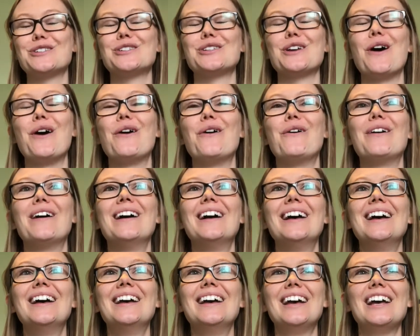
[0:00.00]
So
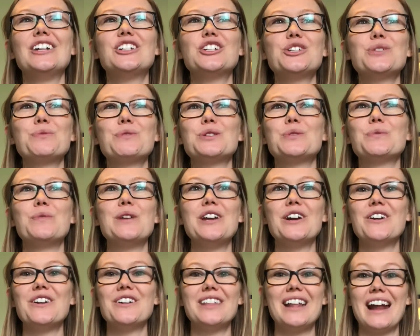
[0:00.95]
it just was
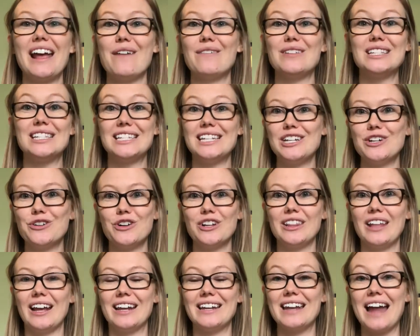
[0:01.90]
weird that I haven't seen her in
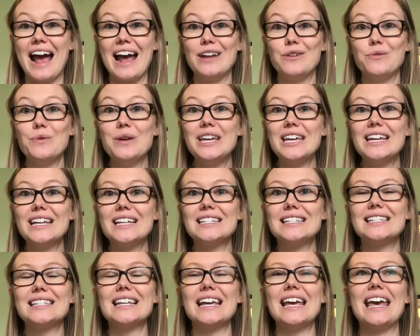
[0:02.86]
like 9
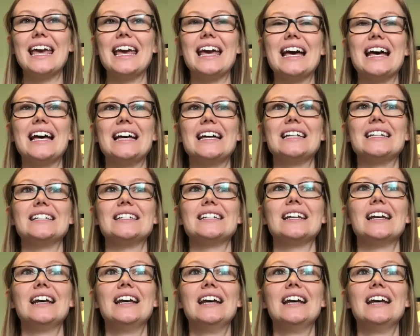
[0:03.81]
weeks, and